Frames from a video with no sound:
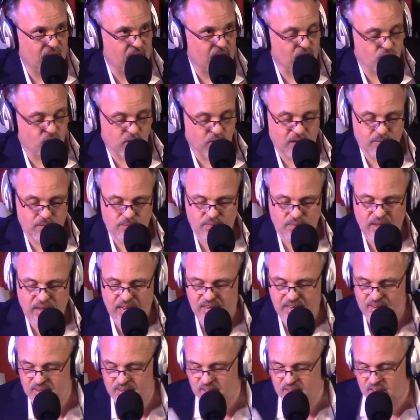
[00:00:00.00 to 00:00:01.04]
Great
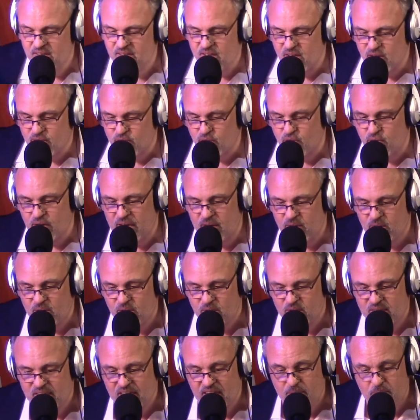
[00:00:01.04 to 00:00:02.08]
fan of
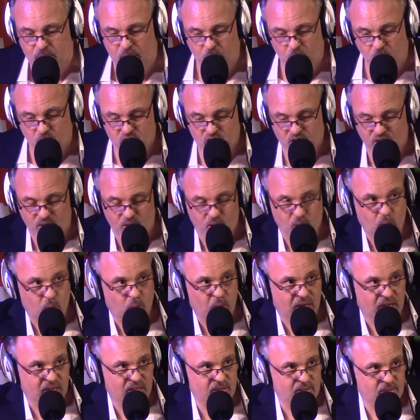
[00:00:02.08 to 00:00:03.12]
Groundhog Day. I've been watching it all
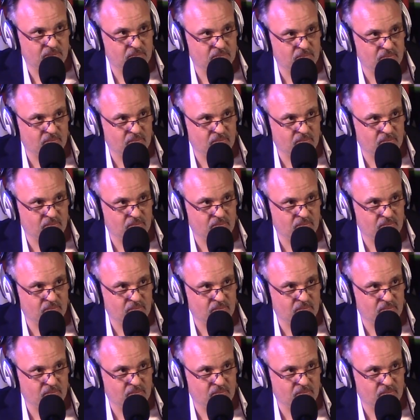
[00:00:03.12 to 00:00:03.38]
week.